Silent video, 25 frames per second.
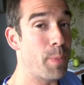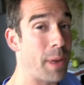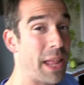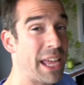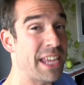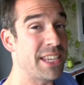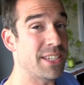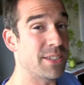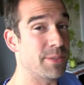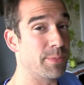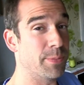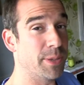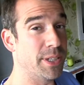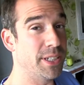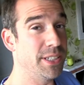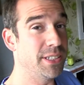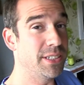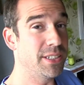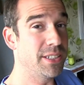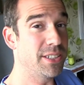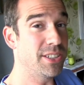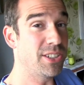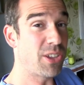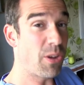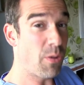
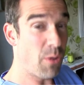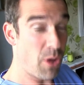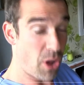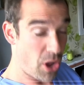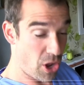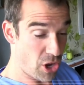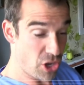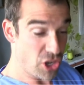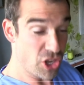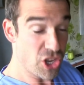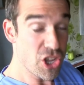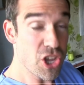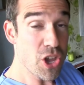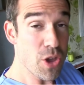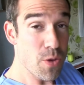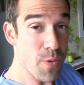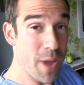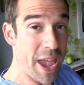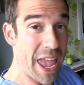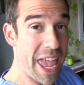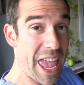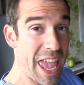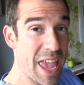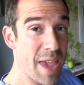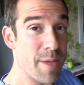replacement, so a new
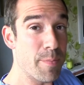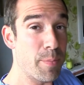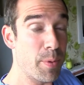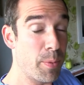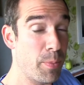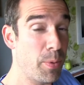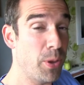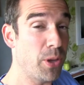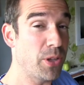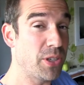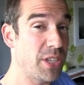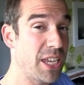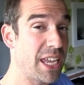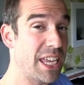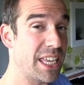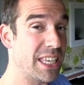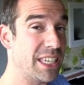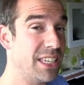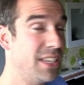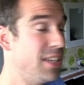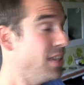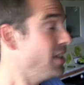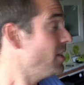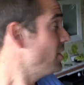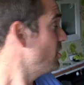hip put
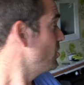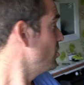in